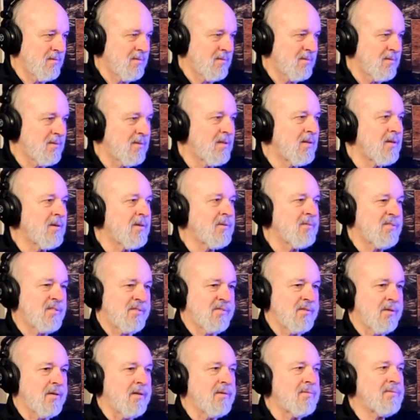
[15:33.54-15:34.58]
their
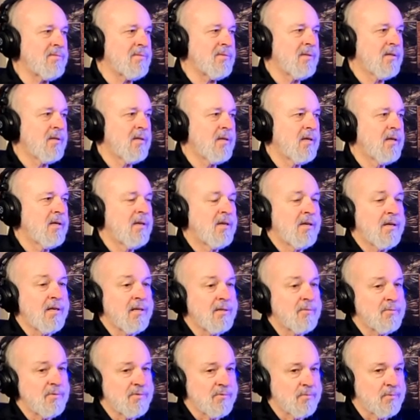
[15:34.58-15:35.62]
stuff. And it
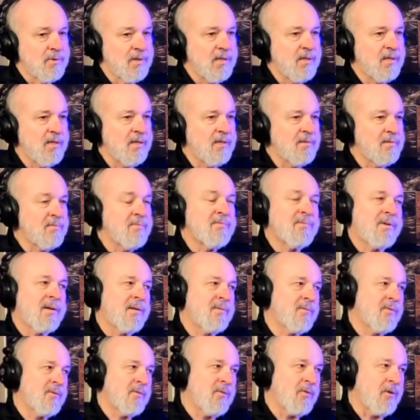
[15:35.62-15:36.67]
was reading
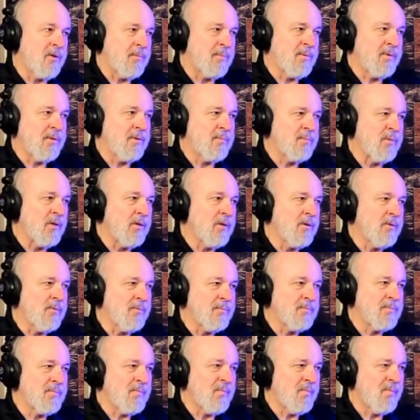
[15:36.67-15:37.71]
500 RPM low.
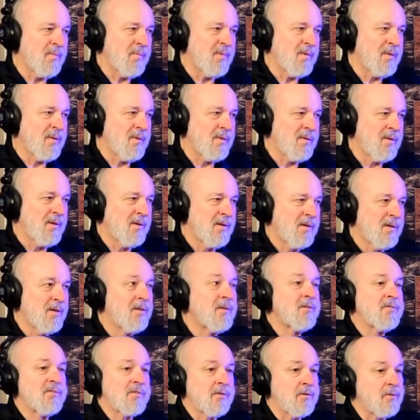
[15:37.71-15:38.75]

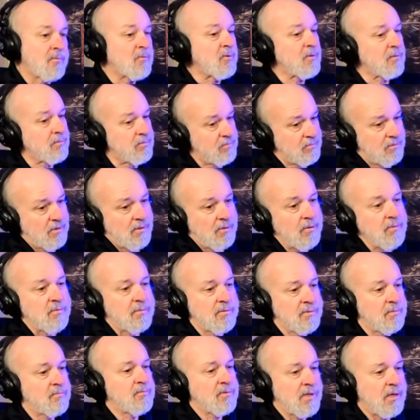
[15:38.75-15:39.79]
So
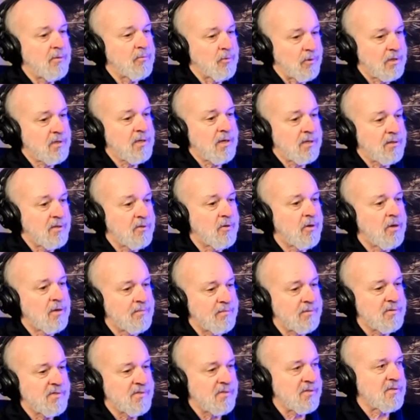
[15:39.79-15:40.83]
we're cutting it off
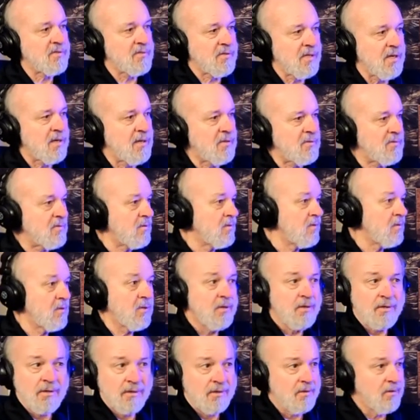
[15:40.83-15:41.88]
at 6,000.
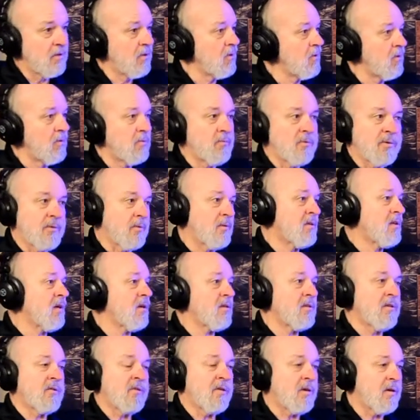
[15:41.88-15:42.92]
No, we're
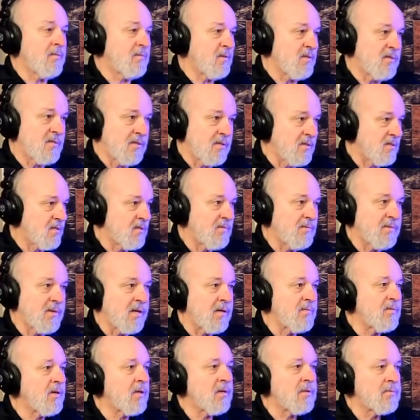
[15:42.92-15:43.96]
cutting it off at
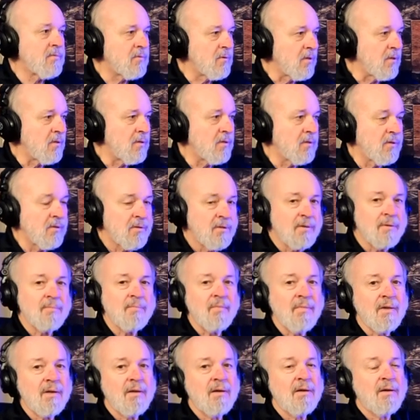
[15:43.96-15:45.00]
6,500.
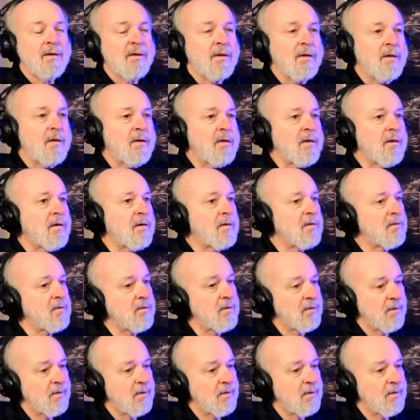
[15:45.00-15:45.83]
And